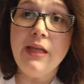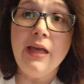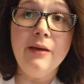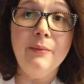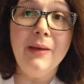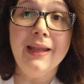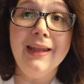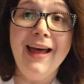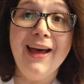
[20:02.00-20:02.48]
what the
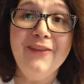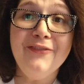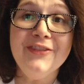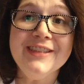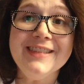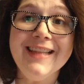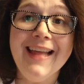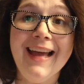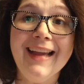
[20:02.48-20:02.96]
hell my life
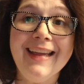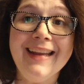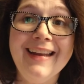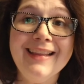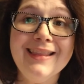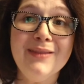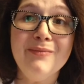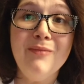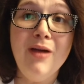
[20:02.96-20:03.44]
is like. And
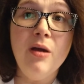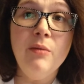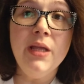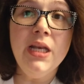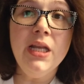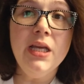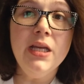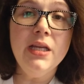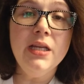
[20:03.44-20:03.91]
at the
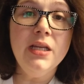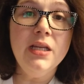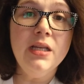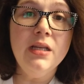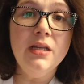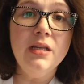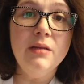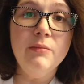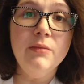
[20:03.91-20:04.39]
moment, uh,
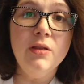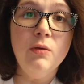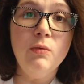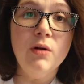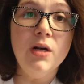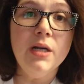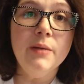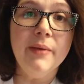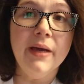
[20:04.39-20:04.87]
I'm a
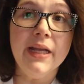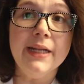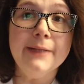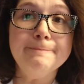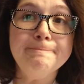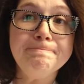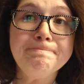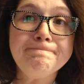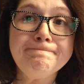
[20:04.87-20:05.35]
little worried about it.
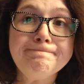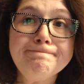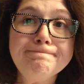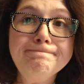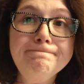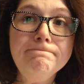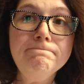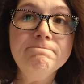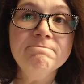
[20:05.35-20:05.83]

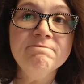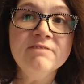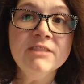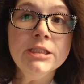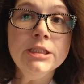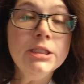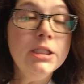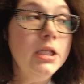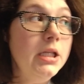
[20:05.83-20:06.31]

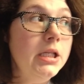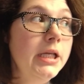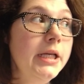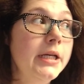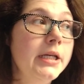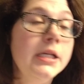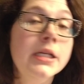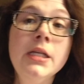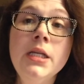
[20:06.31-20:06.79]

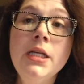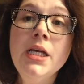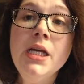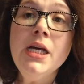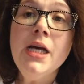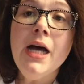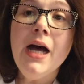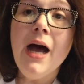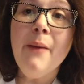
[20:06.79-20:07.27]
Yeah,
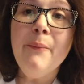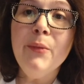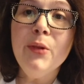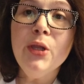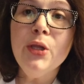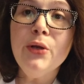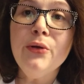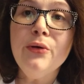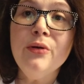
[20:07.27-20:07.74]
I'm a
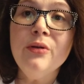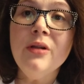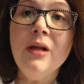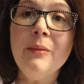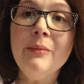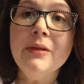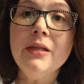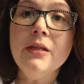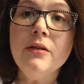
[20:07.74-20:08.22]
little,
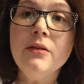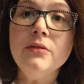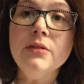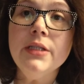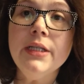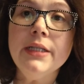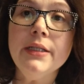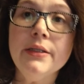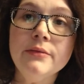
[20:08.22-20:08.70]
I'm a
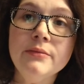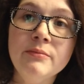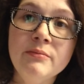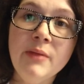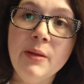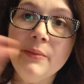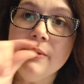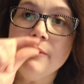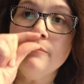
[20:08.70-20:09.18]
little, uh,
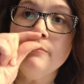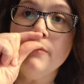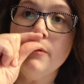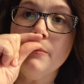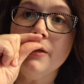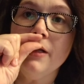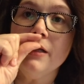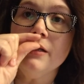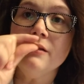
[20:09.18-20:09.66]
maybe,
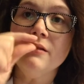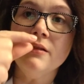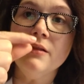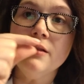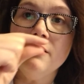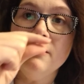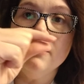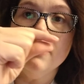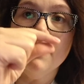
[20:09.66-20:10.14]
maybe like
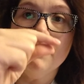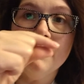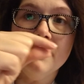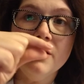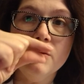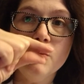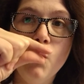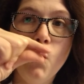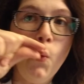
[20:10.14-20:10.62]
a little